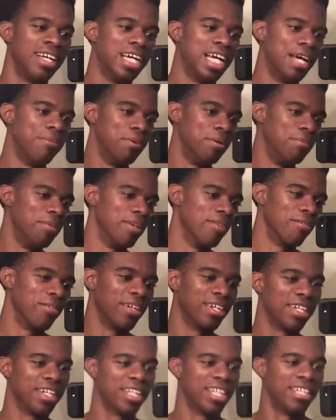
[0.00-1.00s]
Haven't been
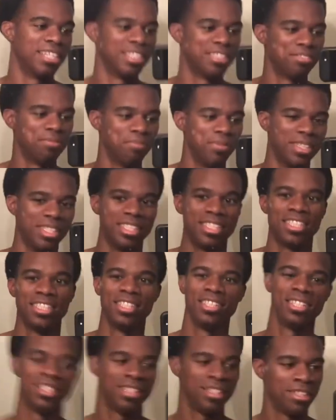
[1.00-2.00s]
working out as much.
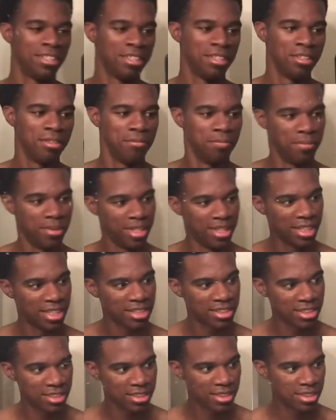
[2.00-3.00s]
But I
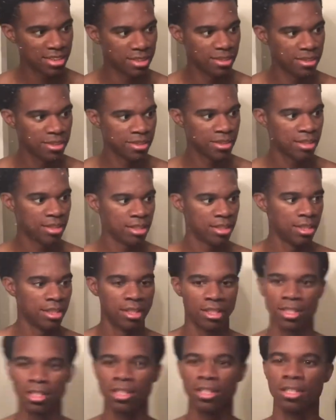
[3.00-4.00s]
still
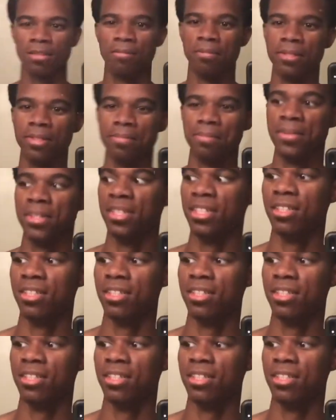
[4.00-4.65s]
kind of ripped, you